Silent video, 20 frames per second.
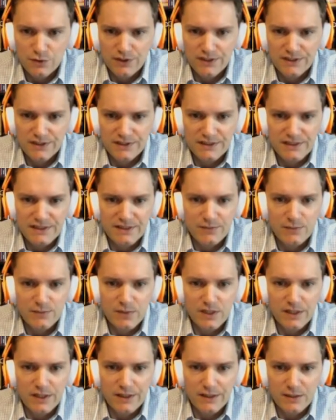and get
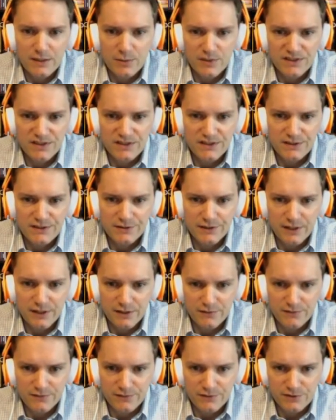my musketeer
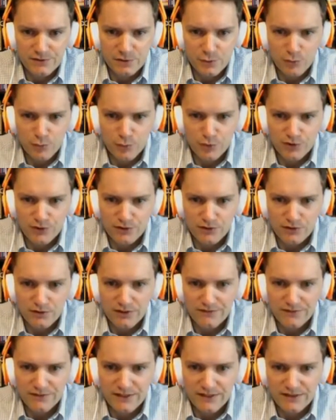down for slow push on the
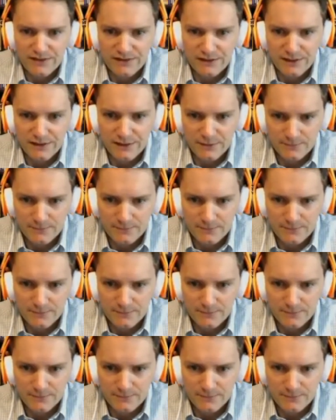left-hand side.